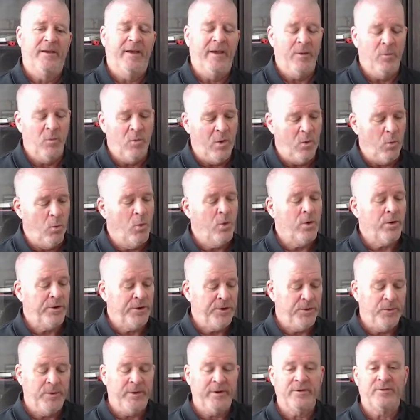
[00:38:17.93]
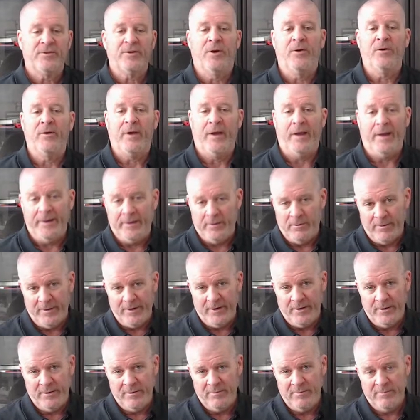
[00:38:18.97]
and what we're doing. So
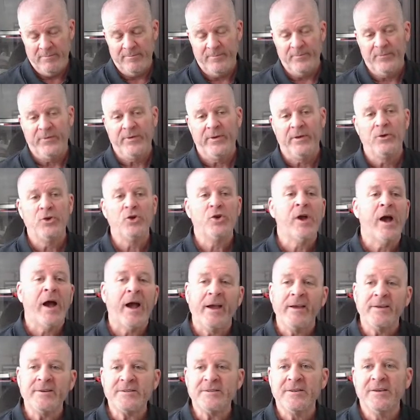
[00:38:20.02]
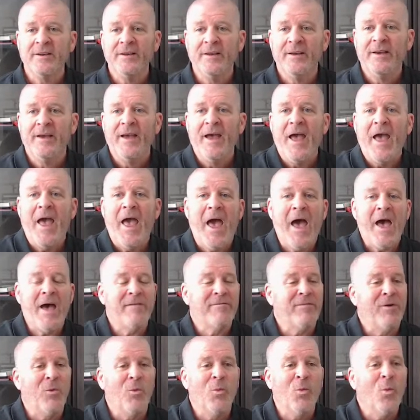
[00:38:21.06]
anyway, guys,
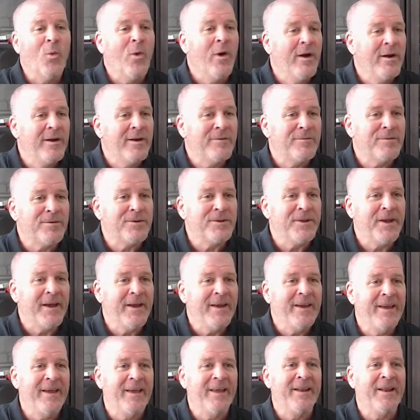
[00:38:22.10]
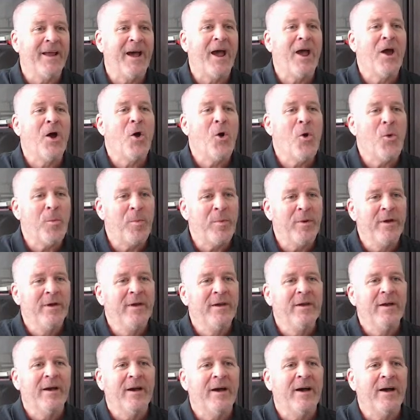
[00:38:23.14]
have a wonderful day, and I hope
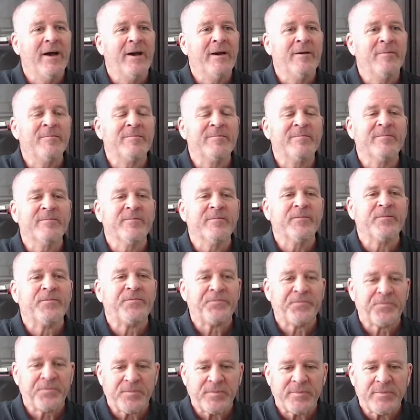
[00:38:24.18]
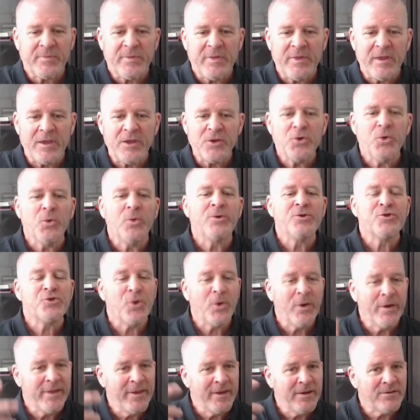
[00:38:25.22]
um, you
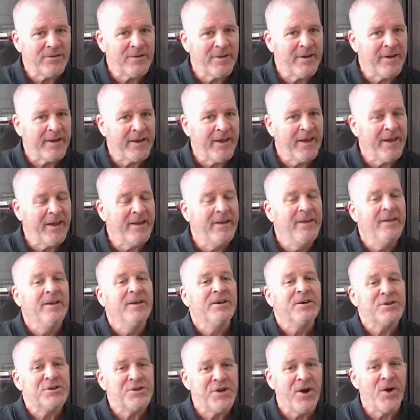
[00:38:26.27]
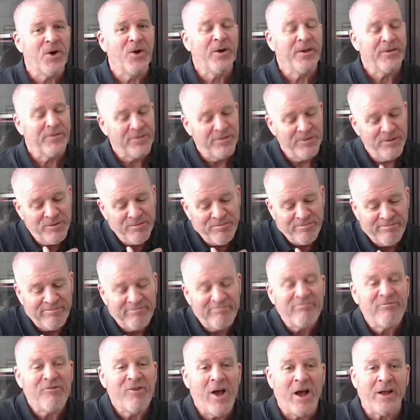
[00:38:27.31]
enjoyed this. And again, share it if you
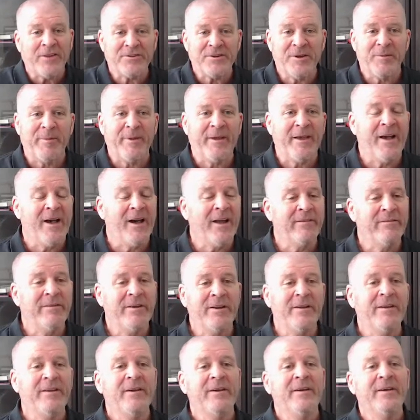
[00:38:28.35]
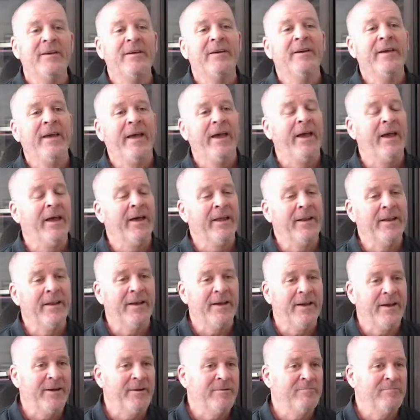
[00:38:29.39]
got something out of it, and